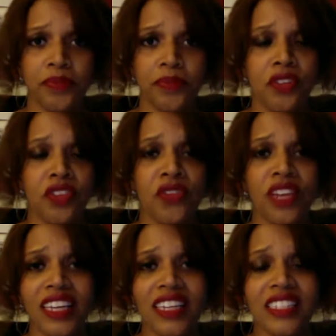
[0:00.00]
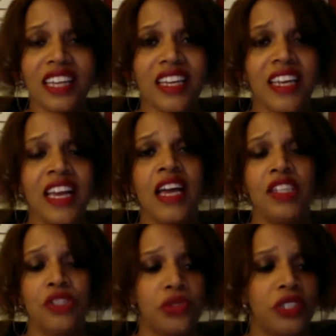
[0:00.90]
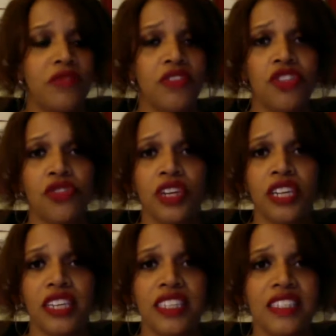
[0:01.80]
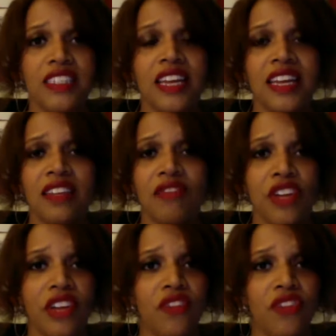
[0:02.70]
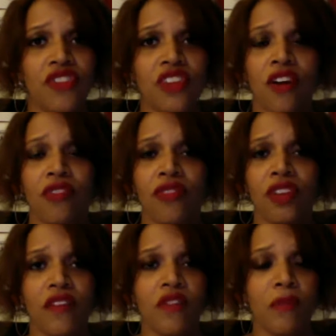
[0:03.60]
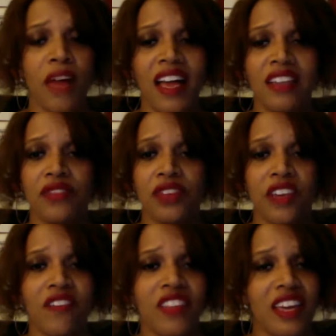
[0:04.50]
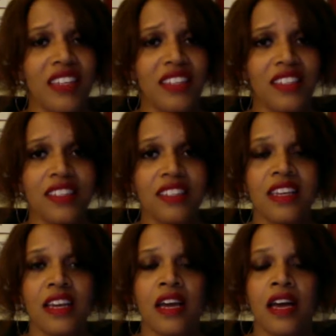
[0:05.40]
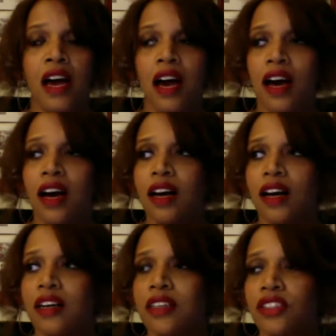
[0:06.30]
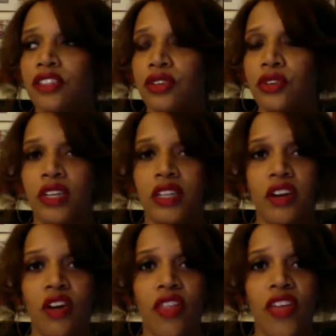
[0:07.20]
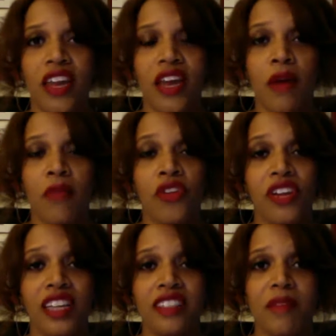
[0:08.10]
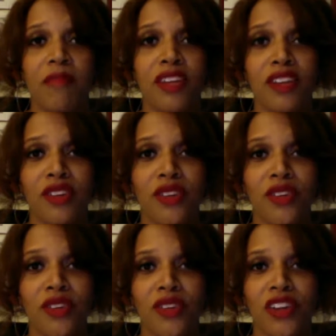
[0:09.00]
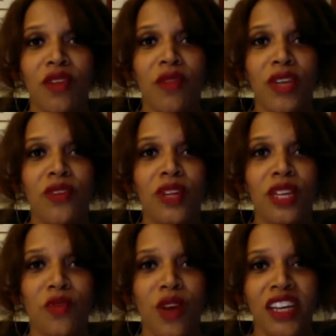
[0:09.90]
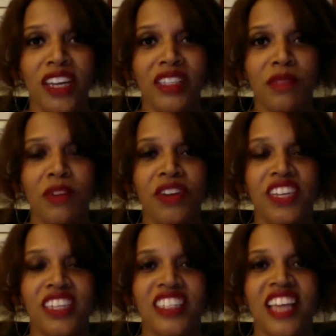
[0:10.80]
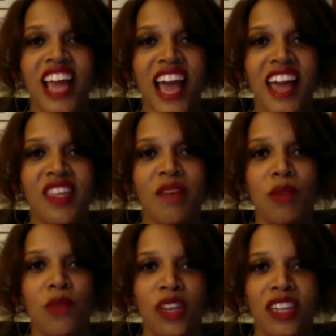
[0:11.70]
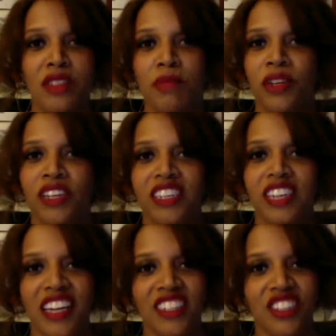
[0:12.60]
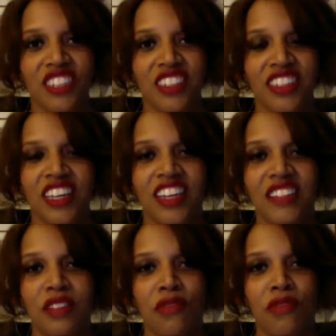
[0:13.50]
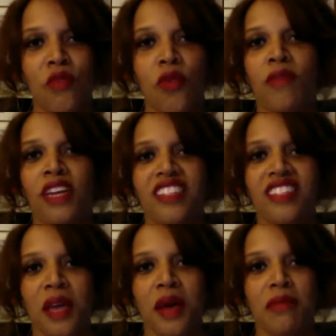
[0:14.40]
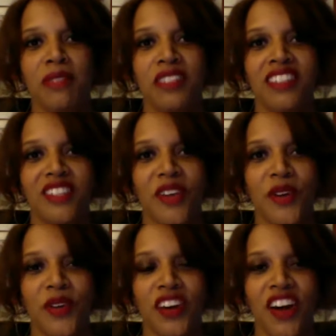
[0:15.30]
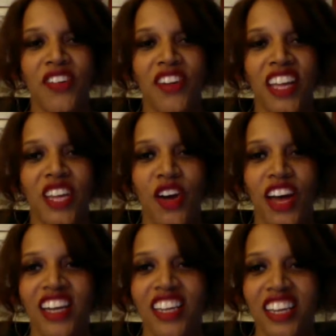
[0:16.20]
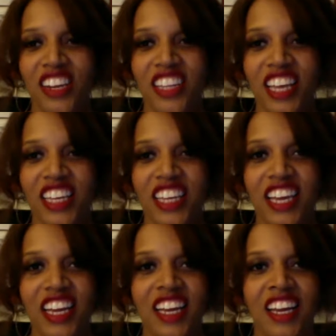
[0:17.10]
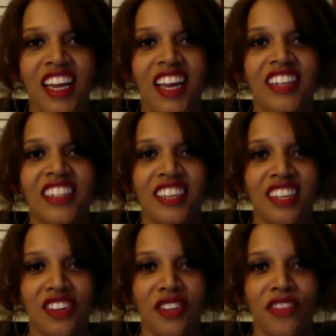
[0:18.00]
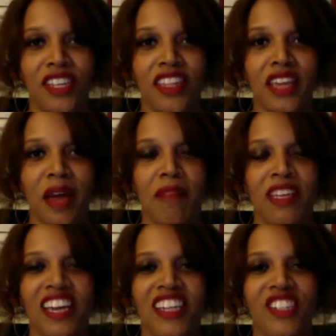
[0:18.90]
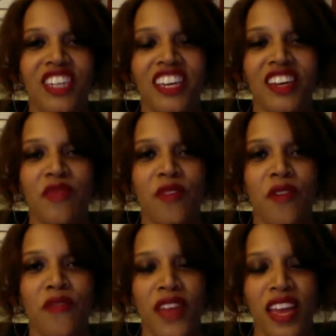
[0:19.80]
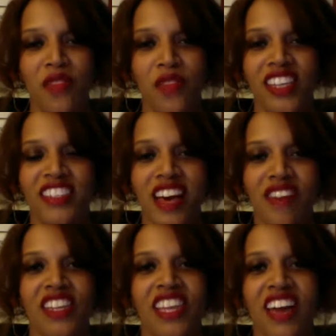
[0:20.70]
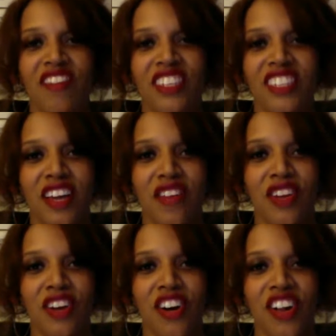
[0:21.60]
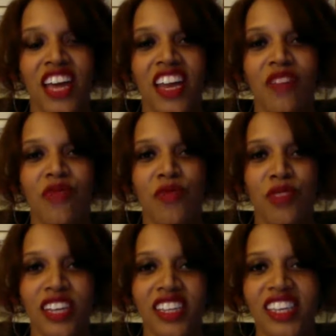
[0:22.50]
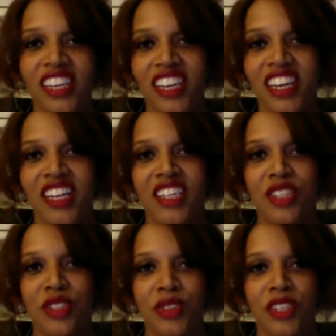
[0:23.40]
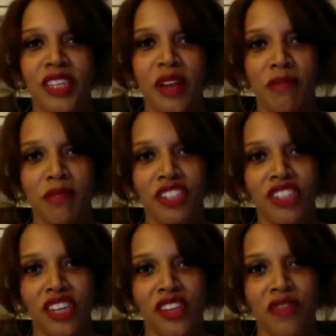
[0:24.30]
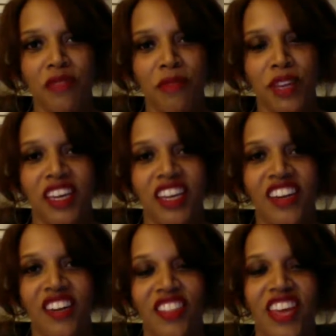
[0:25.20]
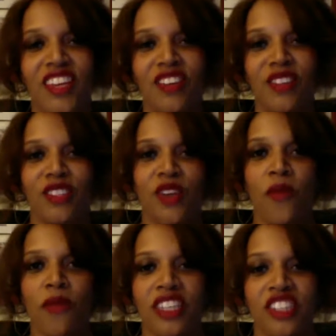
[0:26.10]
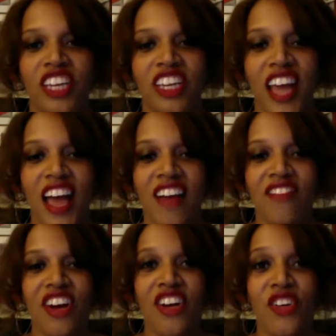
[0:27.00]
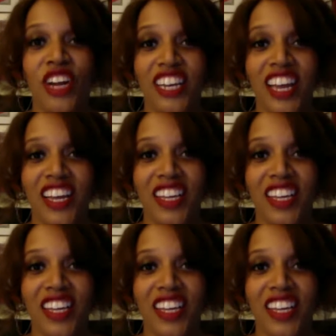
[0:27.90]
So like I said, do an inventory, clean the slate, forgive yourself, forgive the past, forgive the exes, you know, clear all that up, create something new, create what you really want to experience, and then be willing to put it in action. That's the 4 main steps. So, all right, go ahead, click on that link to, you know, fill in the application, and if we're fit, we can definitely have a discovery call. And I really, truly appreciate you for being here. Thank you so much, and have a great night.